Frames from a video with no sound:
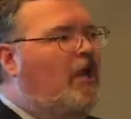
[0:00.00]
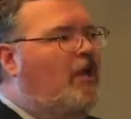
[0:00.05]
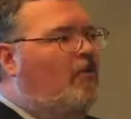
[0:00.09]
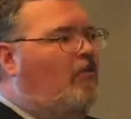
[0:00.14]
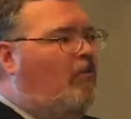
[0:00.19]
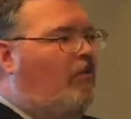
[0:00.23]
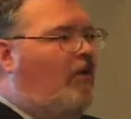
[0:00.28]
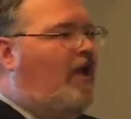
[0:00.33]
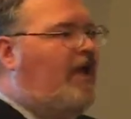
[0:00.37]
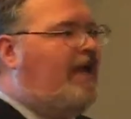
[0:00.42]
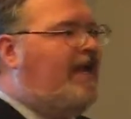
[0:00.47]

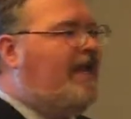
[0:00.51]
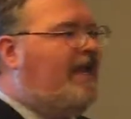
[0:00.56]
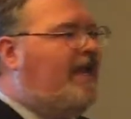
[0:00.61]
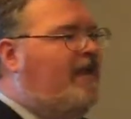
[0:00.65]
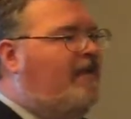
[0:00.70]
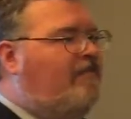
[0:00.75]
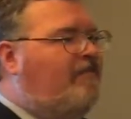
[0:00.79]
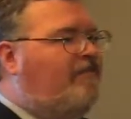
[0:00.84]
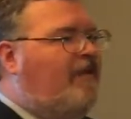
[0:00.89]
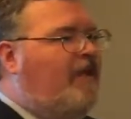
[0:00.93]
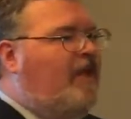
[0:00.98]
what
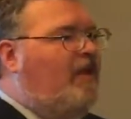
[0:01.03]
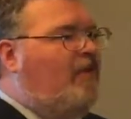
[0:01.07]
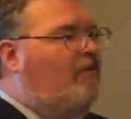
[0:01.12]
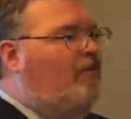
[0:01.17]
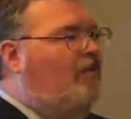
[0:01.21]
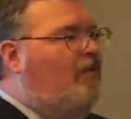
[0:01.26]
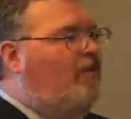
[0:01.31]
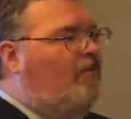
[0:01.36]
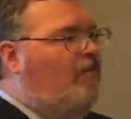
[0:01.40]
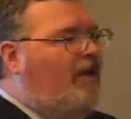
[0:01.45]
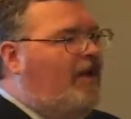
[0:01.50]

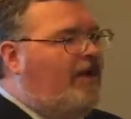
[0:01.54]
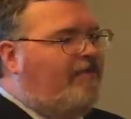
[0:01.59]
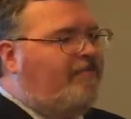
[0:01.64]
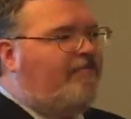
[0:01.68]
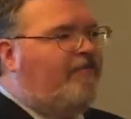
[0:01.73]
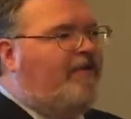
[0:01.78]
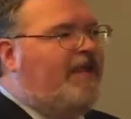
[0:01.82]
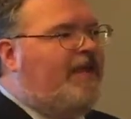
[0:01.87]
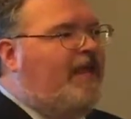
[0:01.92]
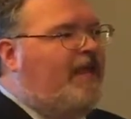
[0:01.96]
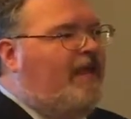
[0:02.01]
if
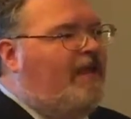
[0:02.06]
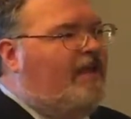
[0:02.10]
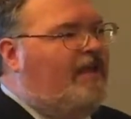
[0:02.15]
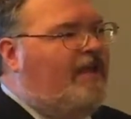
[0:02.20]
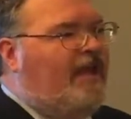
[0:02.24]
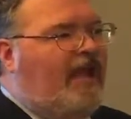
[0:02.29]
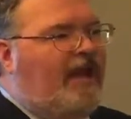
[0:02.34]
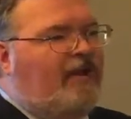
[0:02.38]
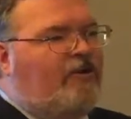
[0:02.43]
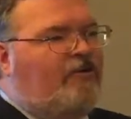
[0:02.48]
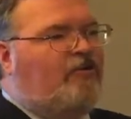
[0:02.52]
we
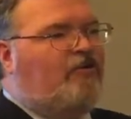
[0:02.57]
got a